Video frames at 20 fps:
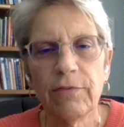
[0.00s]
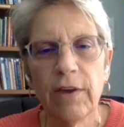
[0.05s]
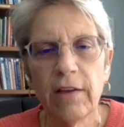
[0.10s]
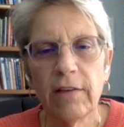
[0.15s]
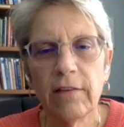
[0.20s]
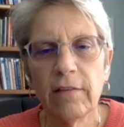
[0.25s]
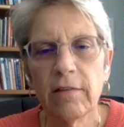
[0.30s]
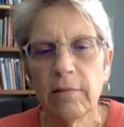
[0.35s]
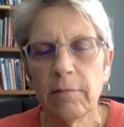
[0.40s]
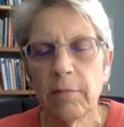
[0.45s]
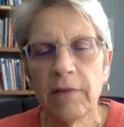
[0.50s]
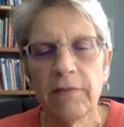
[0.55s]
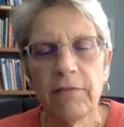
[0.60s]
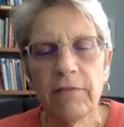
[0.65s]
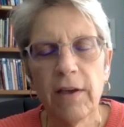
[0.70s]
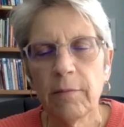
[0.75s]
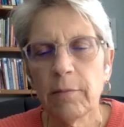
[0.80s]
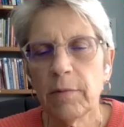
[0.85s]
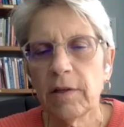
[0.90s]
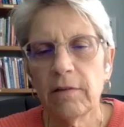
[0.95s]
Friends,
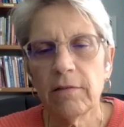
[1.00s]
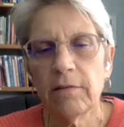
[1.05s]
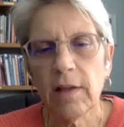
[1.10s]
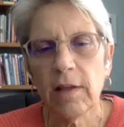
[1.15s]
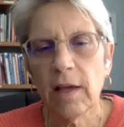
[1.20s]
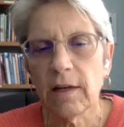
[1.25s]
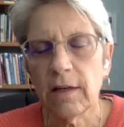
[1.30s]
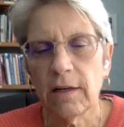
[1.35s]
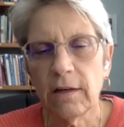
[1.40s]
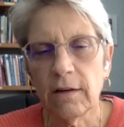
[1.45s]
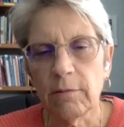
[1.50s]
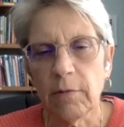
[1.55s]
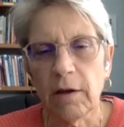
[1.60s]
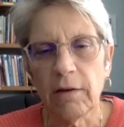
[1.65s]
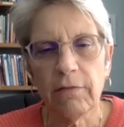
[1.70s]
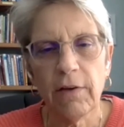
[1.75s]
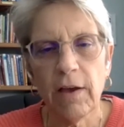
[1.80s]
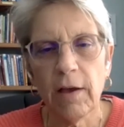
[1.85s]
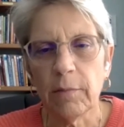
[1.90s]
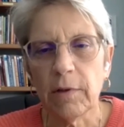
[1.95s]
my family is not here.
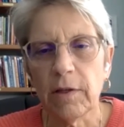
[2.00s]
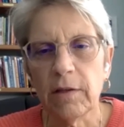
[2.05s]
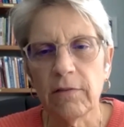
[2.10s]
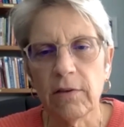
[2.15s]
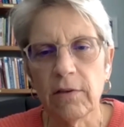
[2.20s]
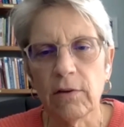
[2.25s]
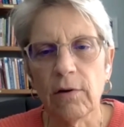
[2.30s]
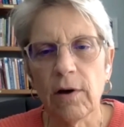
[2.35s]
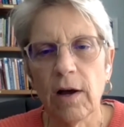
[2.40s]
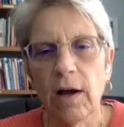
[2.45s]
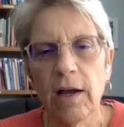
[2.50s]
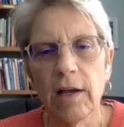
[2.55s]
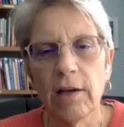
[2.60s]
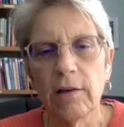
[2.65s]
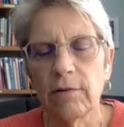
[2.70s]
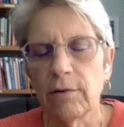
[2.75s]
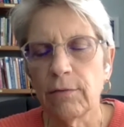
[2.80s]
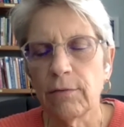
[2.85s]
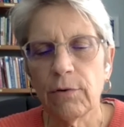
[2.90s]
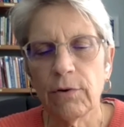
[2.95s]
My family is in
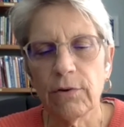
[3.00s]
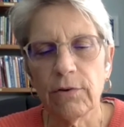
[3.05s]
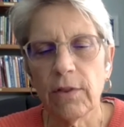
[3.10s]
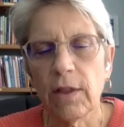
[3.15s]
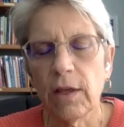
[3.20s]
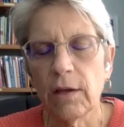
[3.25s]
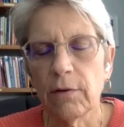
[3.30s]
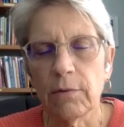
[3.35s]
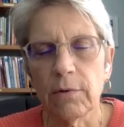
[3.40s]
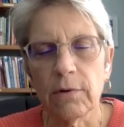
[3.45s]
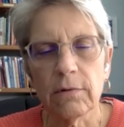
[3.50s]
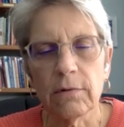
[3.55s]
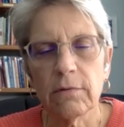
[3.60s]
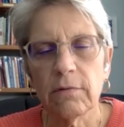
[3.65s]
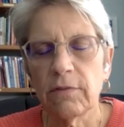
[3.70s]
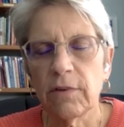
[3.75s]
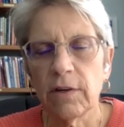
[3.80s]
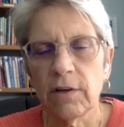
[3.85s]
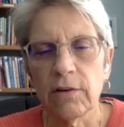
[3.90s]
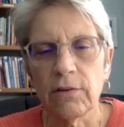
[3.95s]
Ohio. And of course they
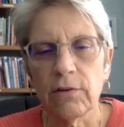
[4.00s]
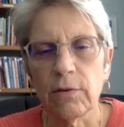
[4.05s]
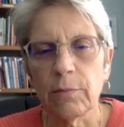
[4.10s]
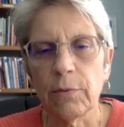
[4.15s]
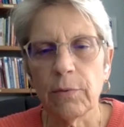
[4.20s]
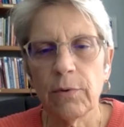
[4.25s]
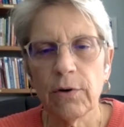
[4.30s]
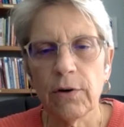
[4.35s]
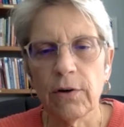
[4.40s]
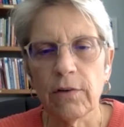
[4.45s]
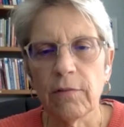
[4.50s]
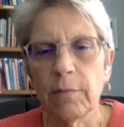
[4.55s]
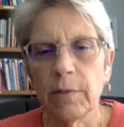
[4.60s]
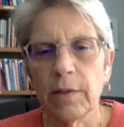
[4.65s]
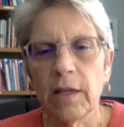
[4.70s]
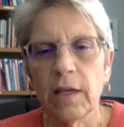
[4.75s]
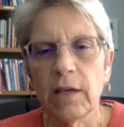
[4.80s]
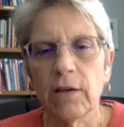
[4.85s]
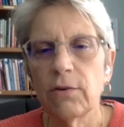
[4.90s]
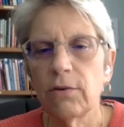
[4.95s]
were very
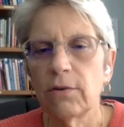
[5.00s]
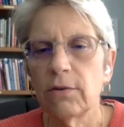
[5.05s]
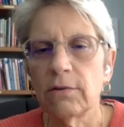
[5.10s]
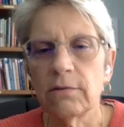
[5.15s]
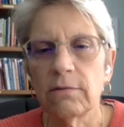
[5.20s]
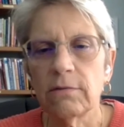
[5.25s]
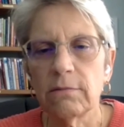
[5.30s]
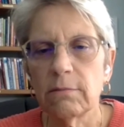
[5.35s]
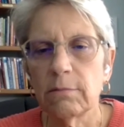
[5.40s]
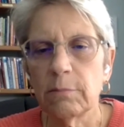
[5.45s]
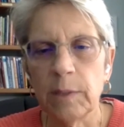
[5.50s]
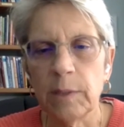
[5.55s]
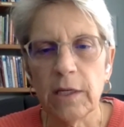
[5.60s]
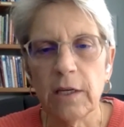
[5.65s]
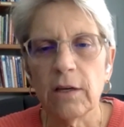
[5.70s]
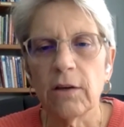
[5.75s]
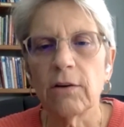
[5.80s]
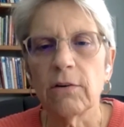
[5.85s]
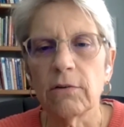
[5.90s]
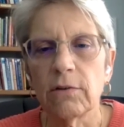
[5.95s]
supportive, but they couldn't
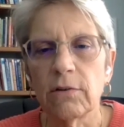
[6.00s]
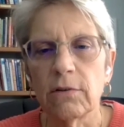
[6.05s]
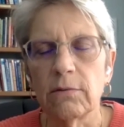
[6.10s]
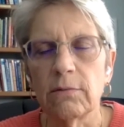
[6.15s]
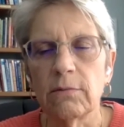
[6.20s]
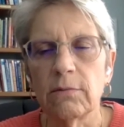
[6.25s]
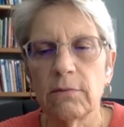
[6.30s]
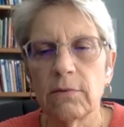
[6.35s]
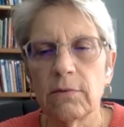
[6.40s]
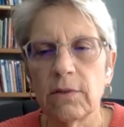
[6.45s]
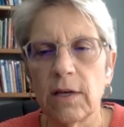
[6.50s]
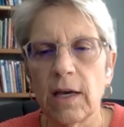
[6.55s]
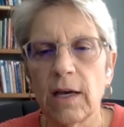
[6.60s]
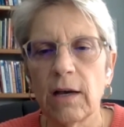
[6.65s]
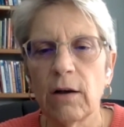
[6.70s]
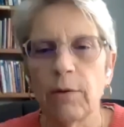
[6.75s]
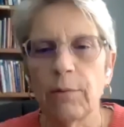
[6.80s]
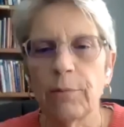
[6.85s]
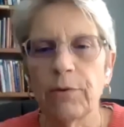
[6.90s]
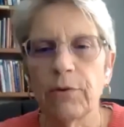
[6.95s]
be here to
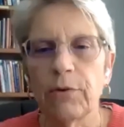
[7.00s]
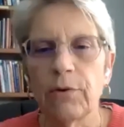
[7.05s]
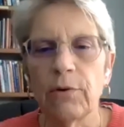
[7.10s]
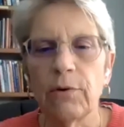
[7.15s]
help.